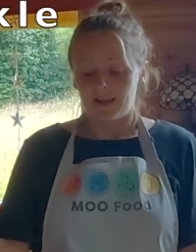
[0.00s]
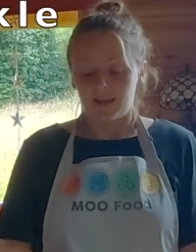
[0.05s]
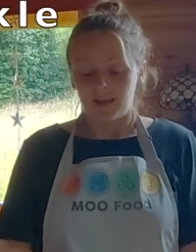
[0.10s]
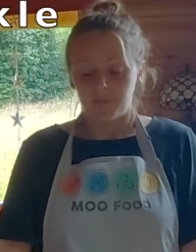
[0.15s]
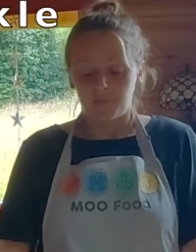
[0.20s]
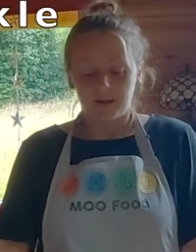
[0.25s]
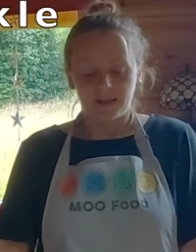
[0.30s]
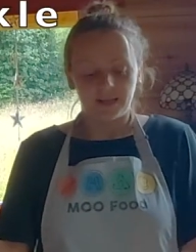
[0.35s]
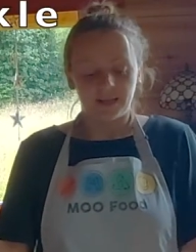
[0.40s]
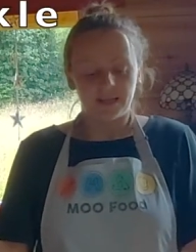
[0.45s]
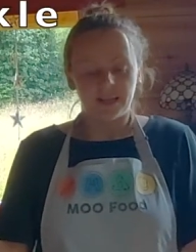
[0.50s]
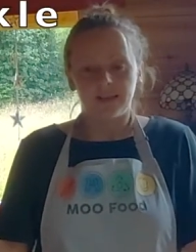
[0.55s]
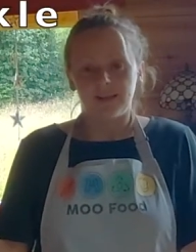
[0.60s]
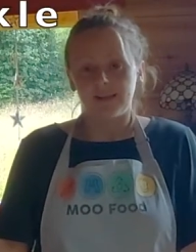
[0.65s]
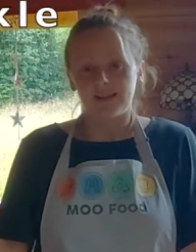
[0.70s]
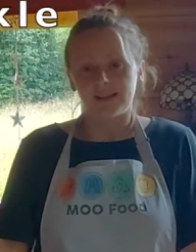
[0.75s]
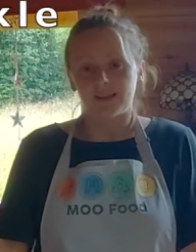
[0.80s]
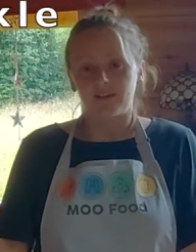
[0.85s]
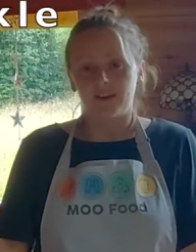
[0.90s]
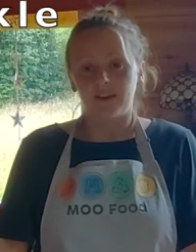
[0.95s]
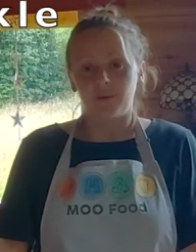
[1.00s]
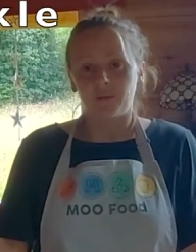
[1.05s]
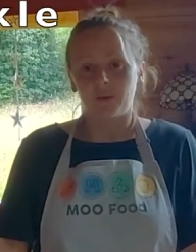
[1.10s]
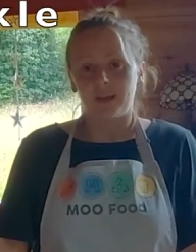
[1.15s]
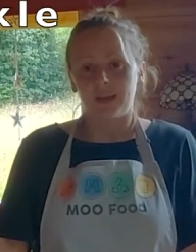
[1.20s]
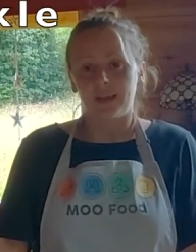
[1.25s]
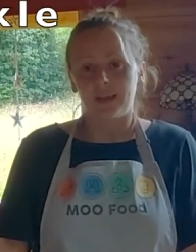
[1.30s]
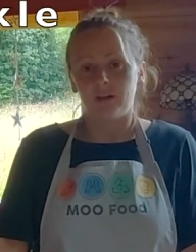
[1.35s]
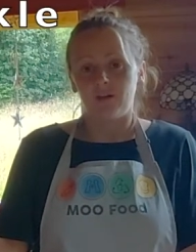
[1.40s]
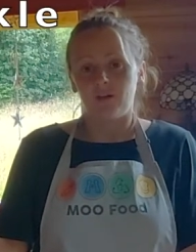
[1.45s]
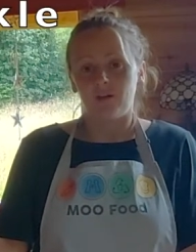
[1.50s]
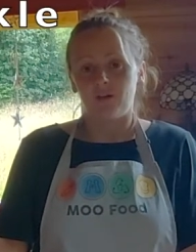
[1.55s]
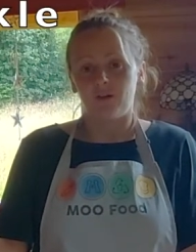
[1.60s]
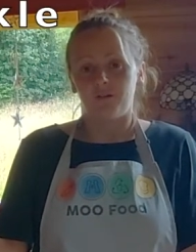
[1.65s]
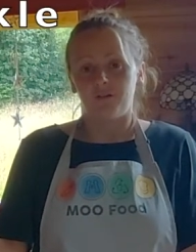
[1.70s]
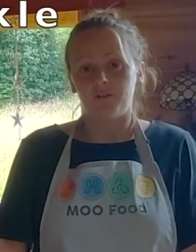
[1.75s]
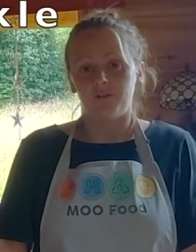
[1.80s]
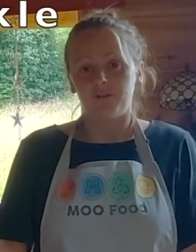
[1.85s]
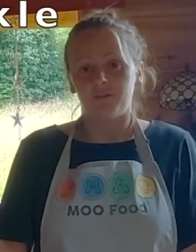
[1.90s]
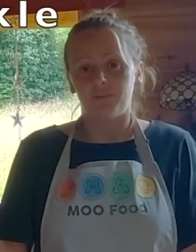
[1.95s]
Pickling is a great way
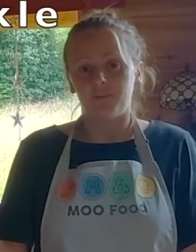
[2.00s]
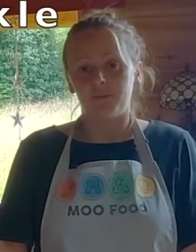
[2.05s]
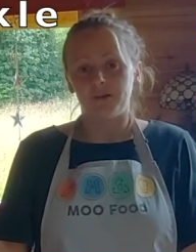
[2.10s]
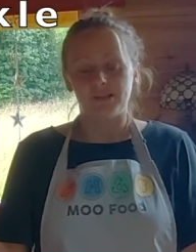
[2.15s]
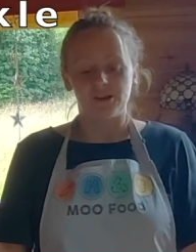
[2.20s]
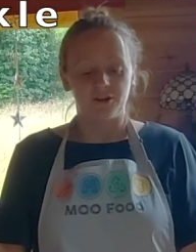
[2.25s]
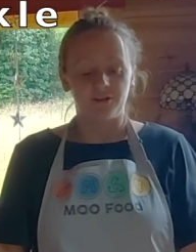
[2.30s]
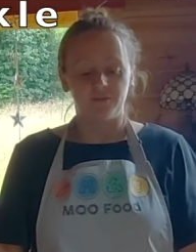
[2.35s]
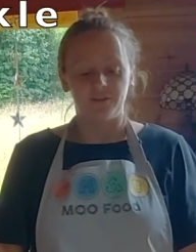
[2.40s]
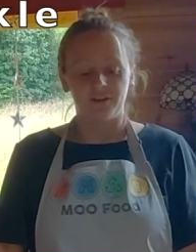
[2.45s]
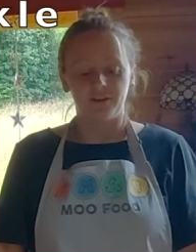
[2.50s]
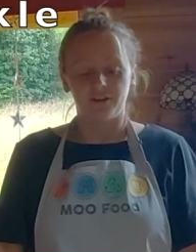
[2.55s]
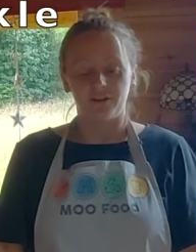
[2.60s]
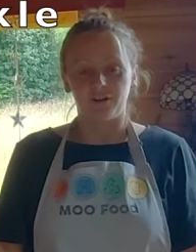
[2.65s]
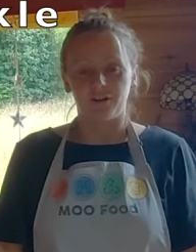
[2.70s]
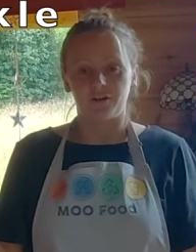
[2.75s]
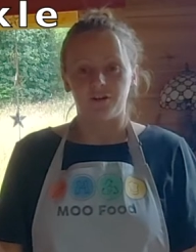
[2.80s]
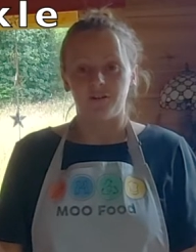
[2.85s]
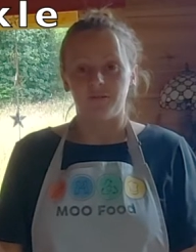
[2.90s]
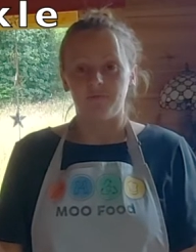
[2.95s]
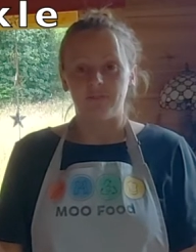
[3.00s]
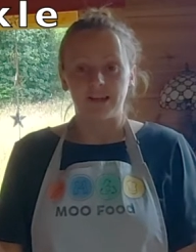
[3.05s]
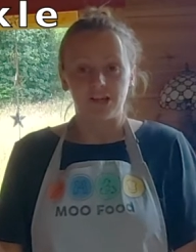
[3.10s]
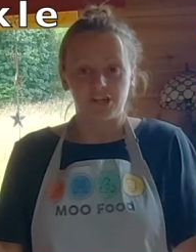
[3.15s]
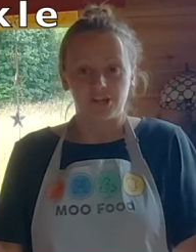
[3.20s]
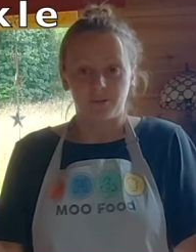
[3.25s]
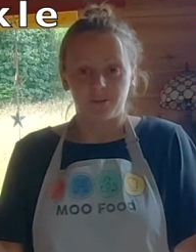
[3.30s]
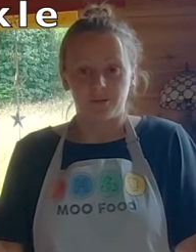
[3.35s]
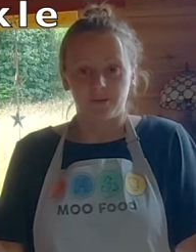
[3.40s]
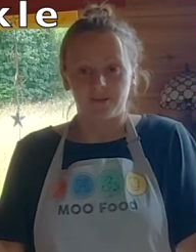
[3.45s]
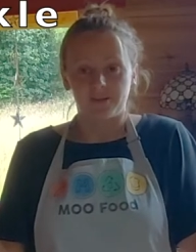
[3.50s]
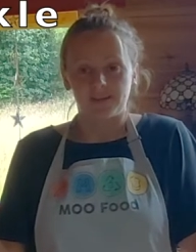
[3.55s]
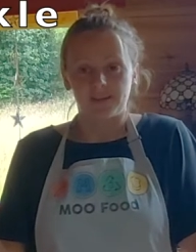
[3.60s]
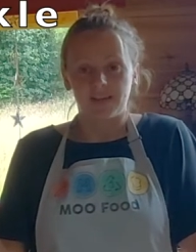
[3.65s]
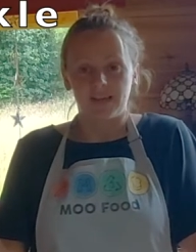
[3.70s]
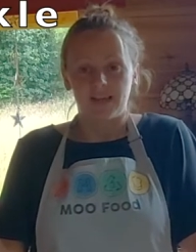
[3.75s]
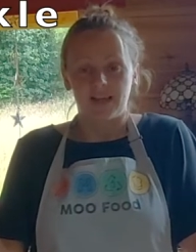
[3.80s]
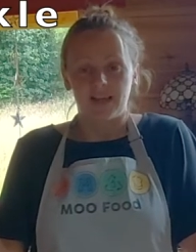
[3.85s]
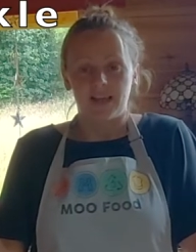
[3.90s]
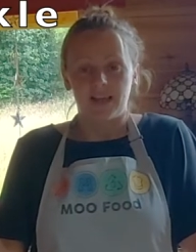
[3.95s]
of preserving your vegetables
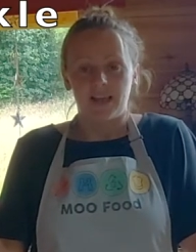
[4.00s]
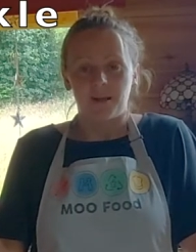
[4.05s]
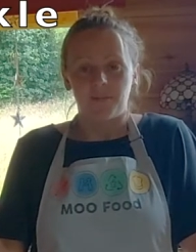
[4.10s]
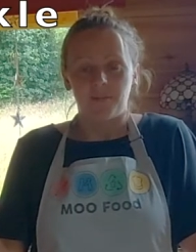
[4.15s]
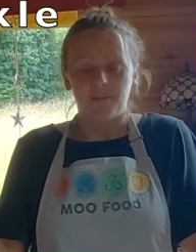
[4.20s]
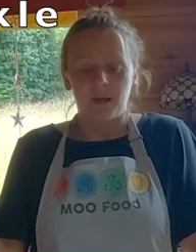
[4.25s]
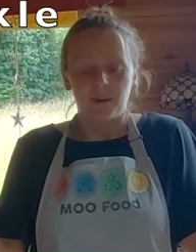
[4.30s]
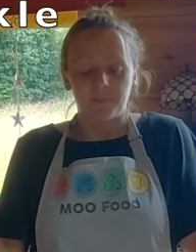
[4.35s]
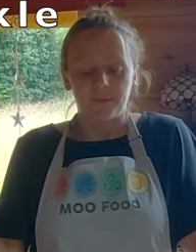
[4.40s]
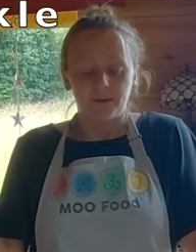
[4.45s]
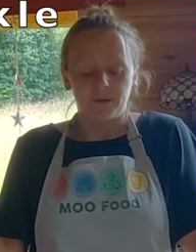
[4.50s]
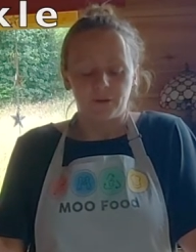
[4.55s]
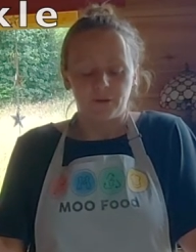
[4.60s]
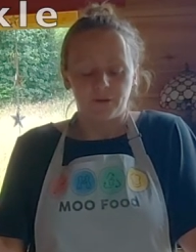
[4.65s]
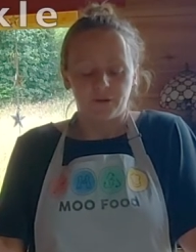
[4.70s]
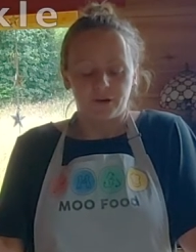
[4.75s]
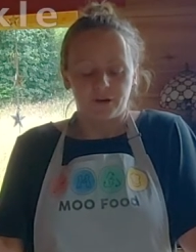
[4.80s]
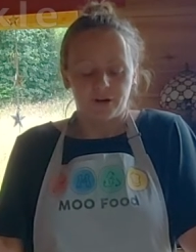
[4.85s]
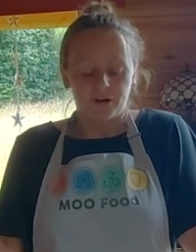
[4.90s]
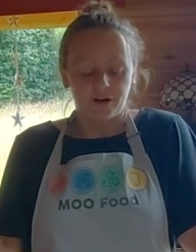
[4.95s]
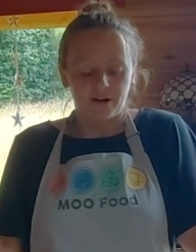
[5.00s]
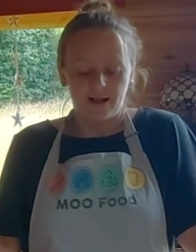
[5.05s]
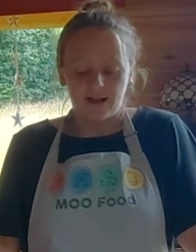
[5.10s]
that bit longer,